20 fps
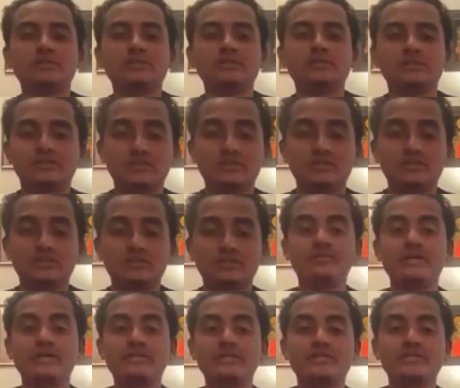
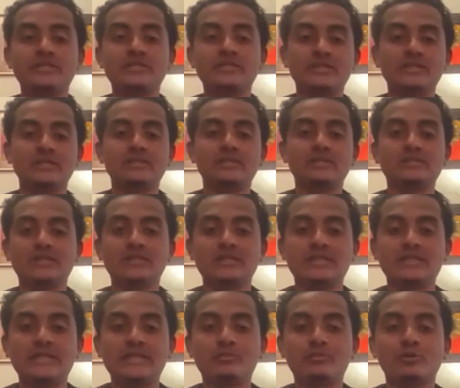whatever you have mentioned here, these are
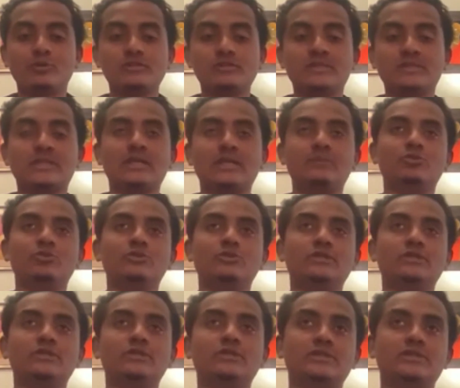great points that club
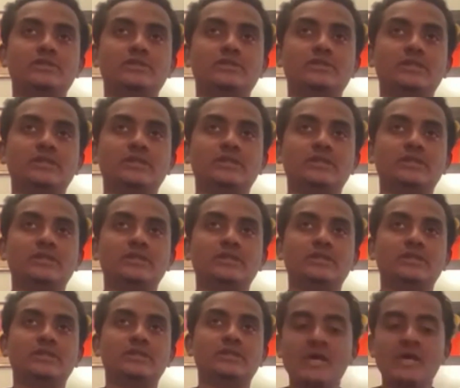owners can learn
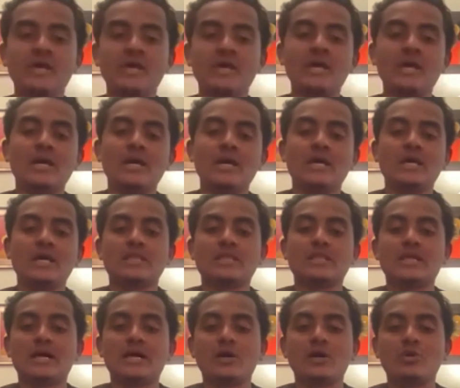from.
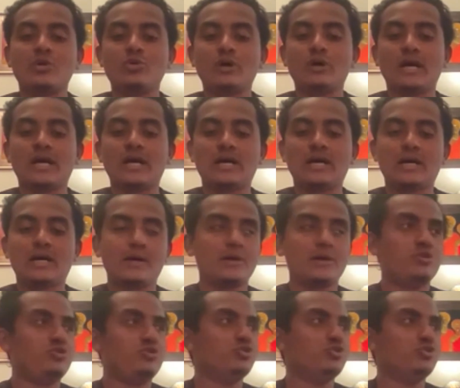Now,
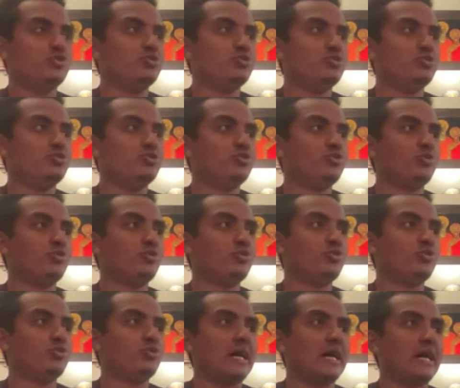you
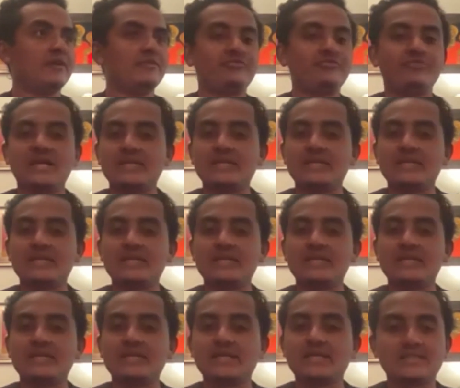have fantastic
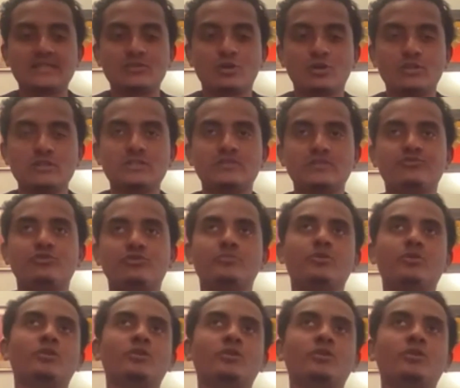knowledge in football,
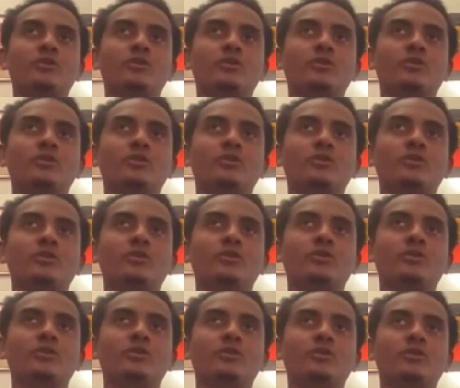undoubtedly, and you
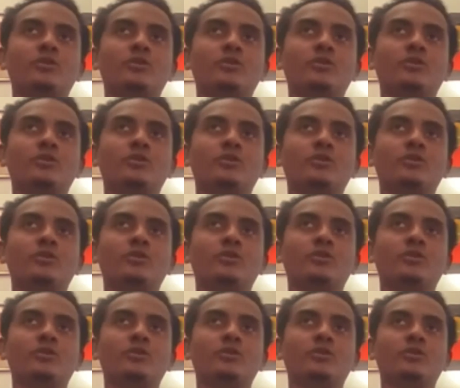also have
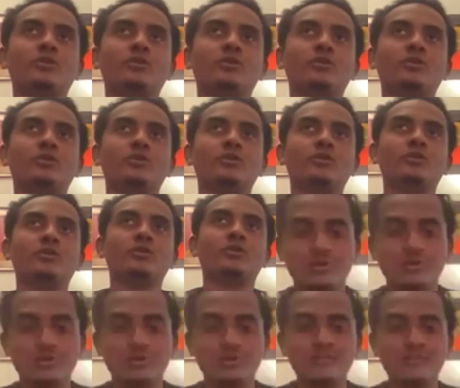fantastic knowledge of
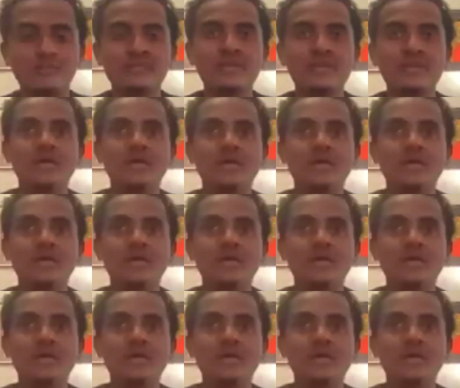Indian football.